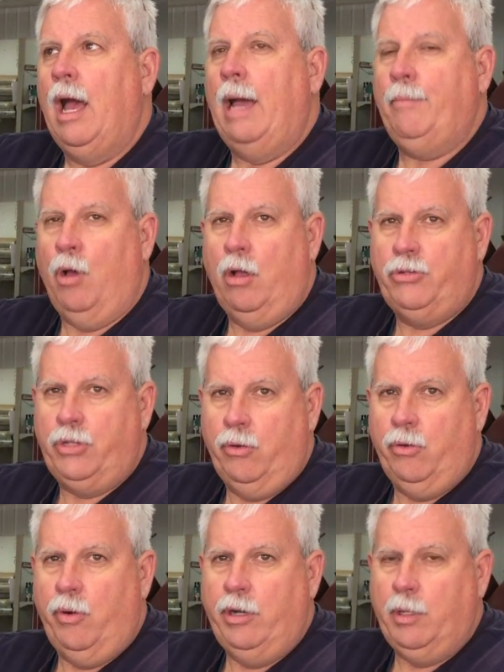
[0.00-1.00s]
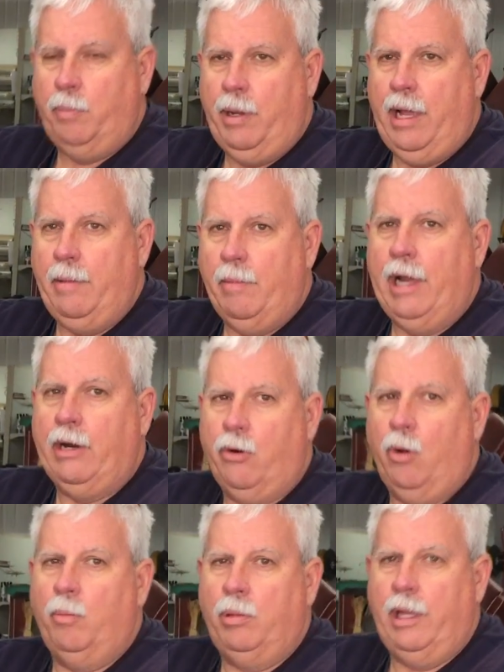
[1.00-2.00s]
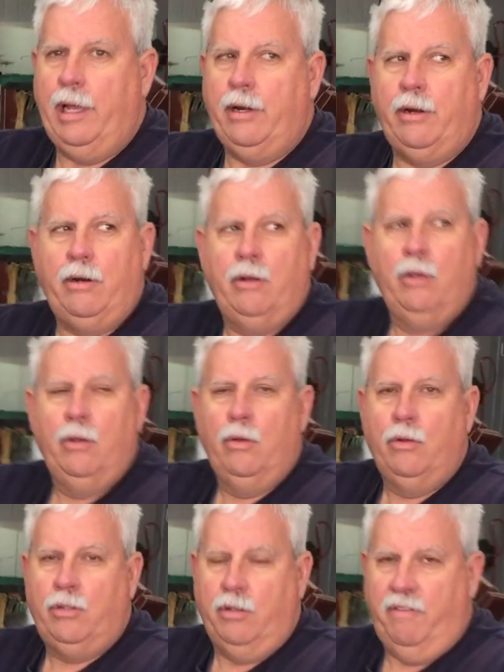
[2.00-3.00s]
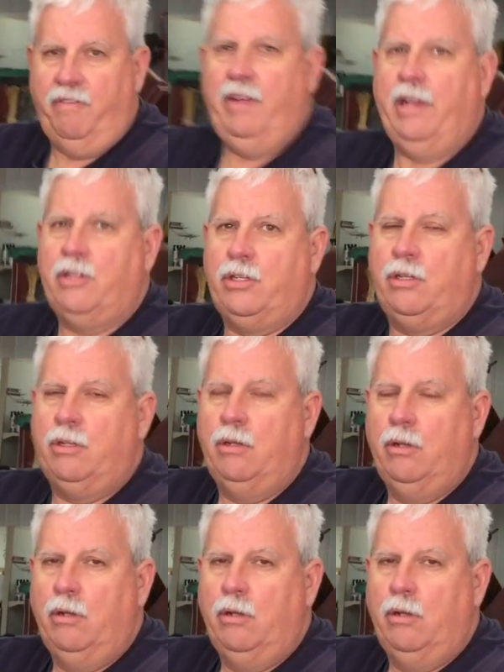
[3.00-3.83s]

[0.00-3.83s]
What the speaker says: I'm also going to pay my chrome plater to fix